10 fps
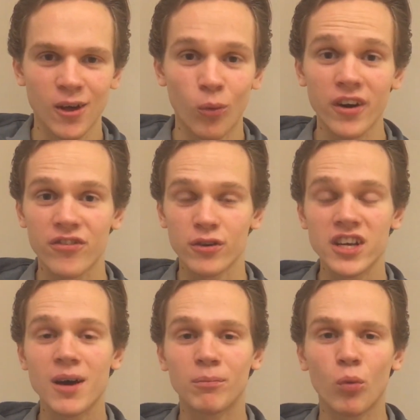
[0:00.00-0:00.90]
What is your
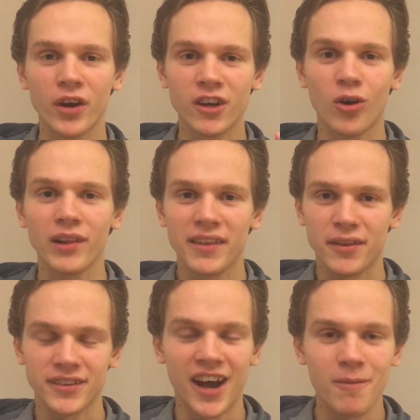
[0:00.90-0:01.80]
number one goal at the
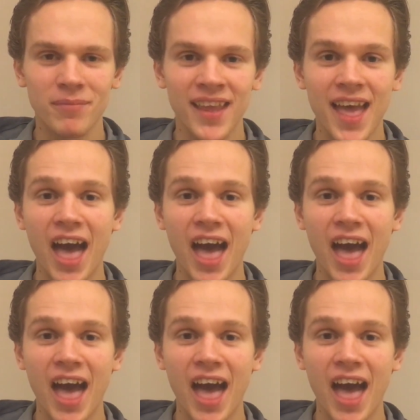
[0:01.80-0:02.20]
time,